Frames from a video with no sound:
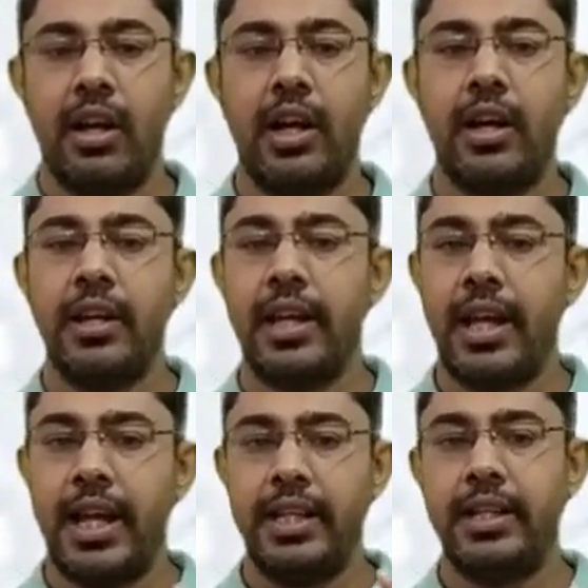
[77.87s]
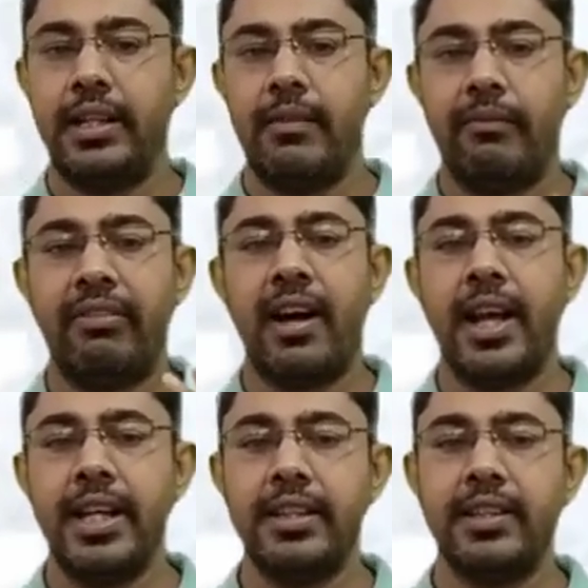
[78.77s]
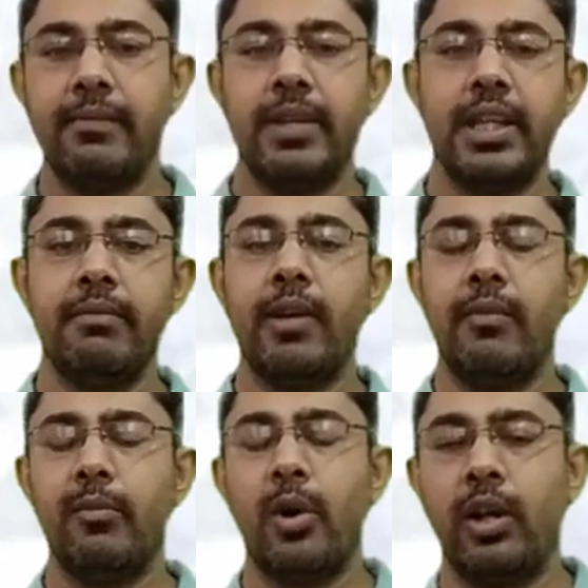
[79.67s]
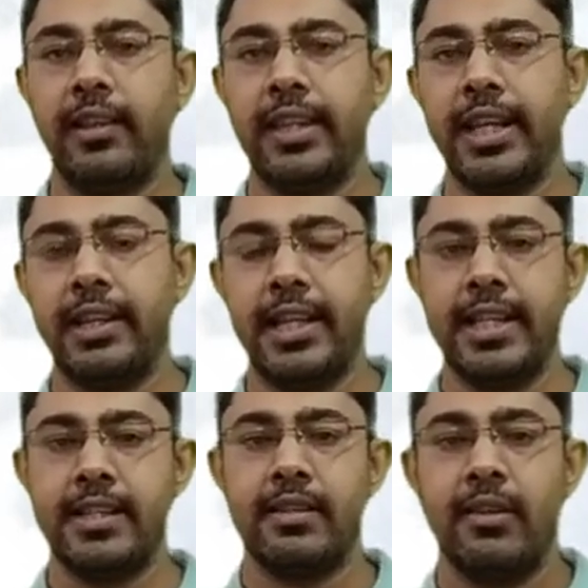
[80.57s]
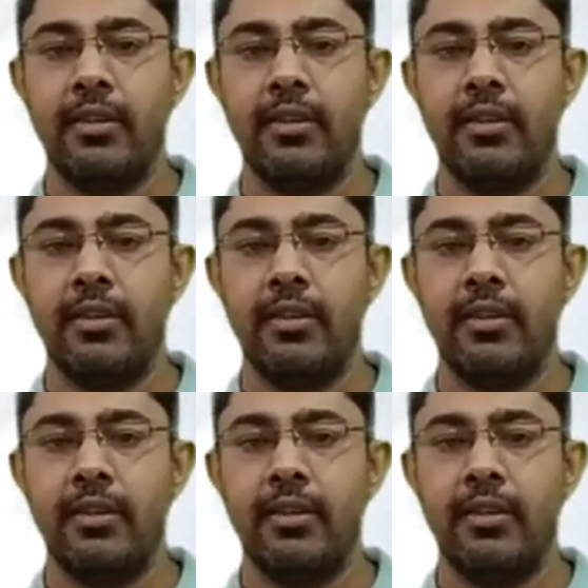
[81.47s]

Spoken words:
And find the minimum hull thickness